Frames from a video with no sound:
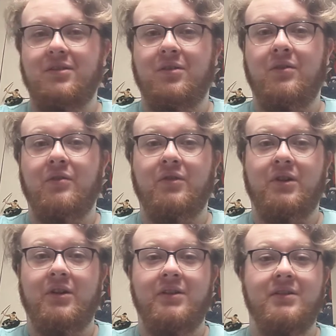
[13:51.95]
awful
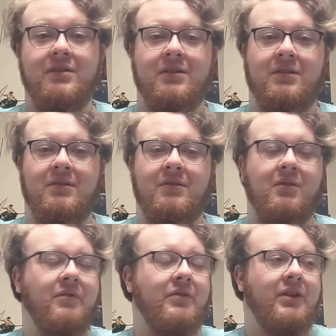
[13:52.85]
at it, and
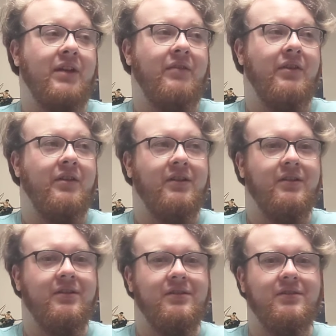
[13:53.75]
awful at everything,
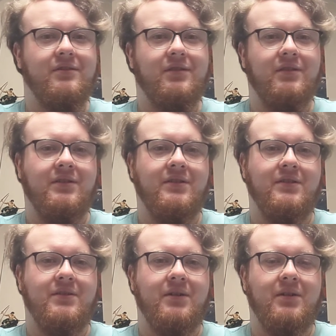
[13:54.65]
I feel like this
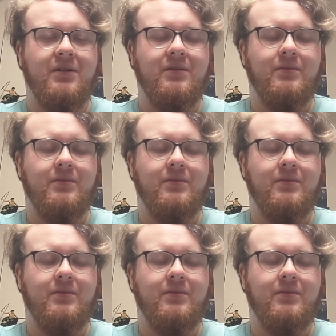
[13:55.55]
is okay.